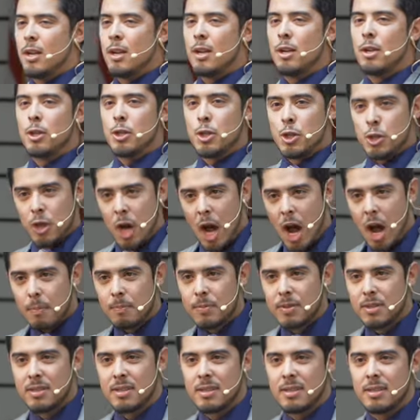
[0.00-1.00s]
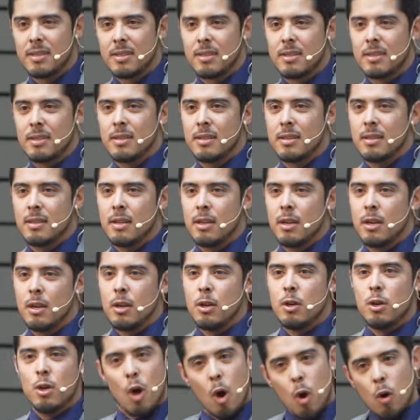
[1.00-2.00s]
stopped.
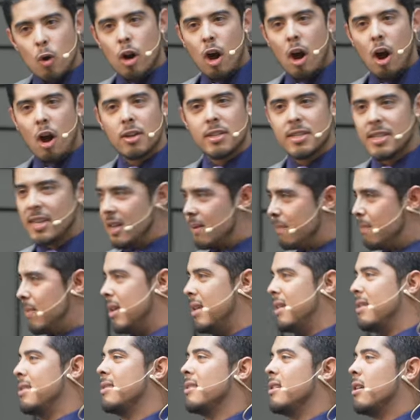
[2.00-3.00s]
No cars hit me.